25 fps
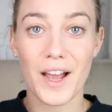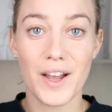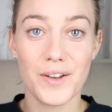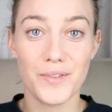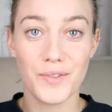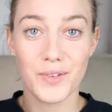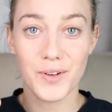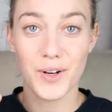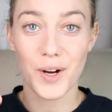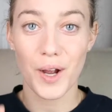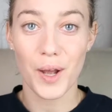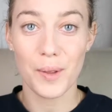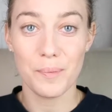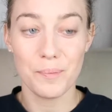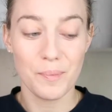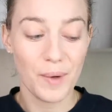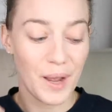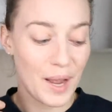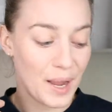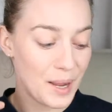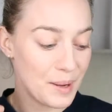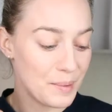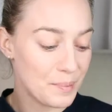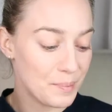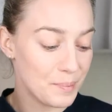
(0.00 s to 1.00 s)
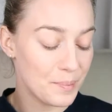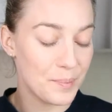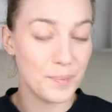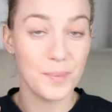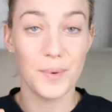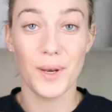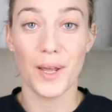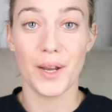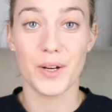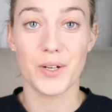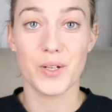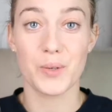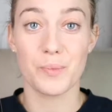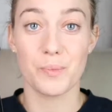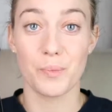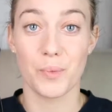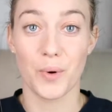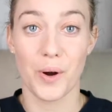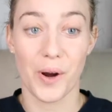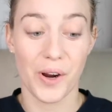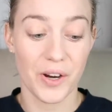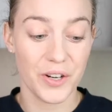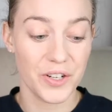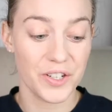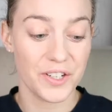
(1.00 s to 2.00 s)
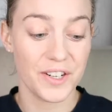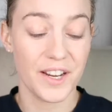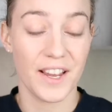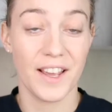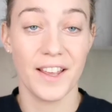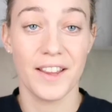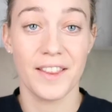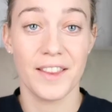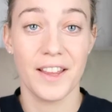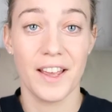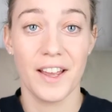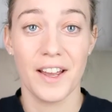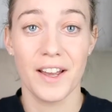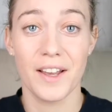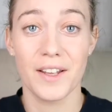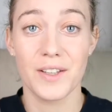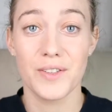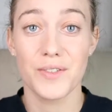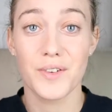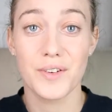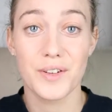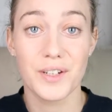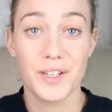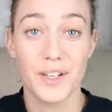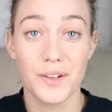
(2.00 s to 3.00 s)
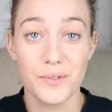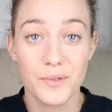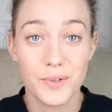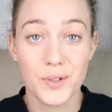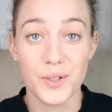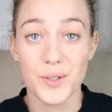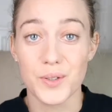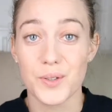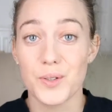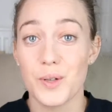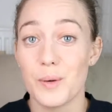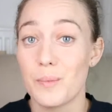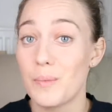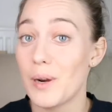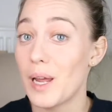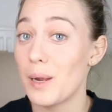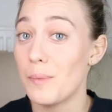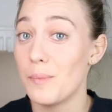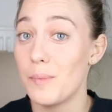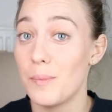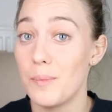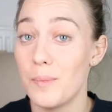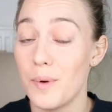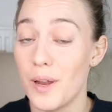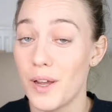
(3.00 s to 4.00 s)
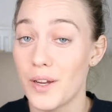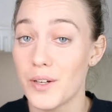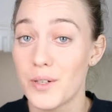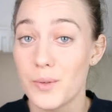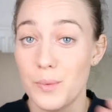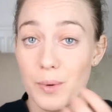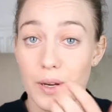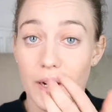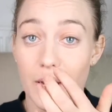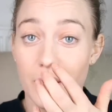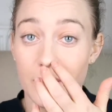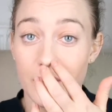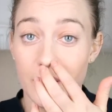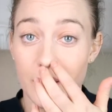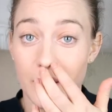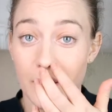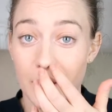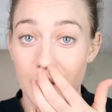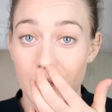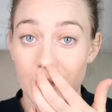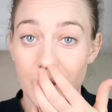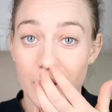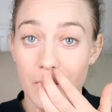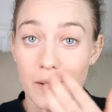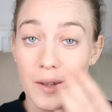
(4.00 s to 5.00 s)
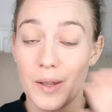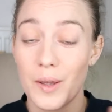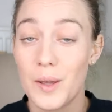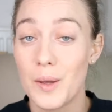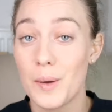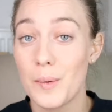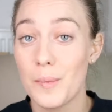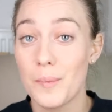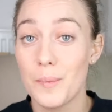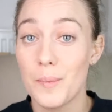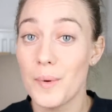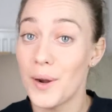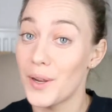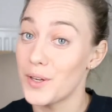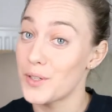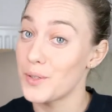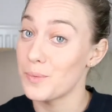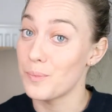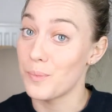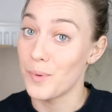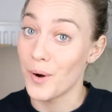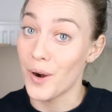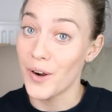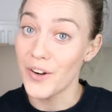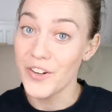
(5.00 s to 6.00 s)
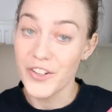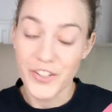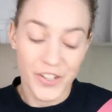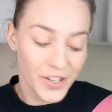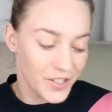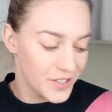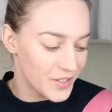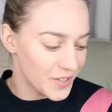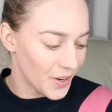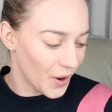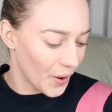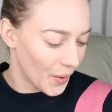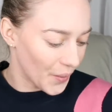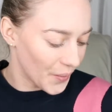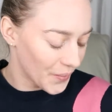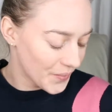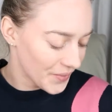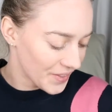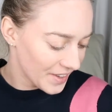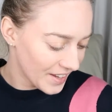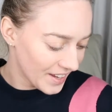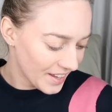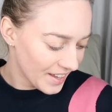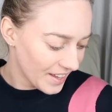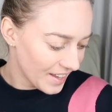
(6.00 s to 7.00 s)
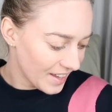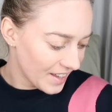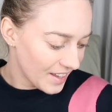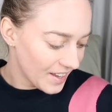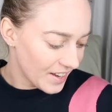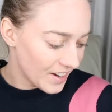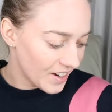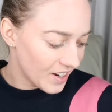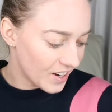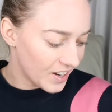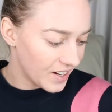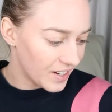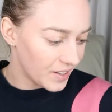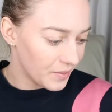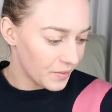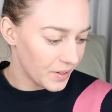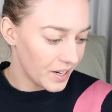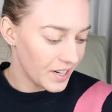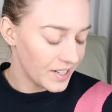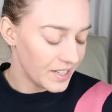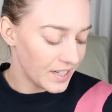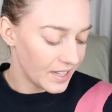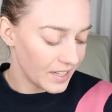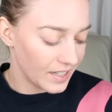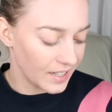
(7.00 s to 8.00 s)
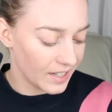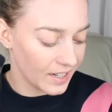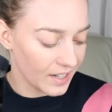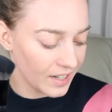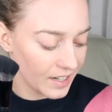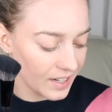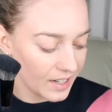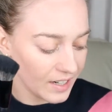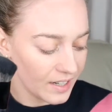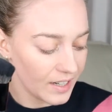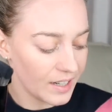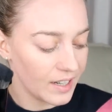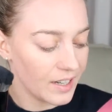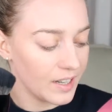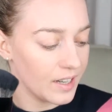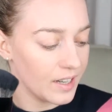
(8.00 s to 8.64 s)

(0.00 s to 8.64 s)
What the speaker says: I forgot my blush brush, and it's very difficult to apply blush without a blush brush, so got it right here.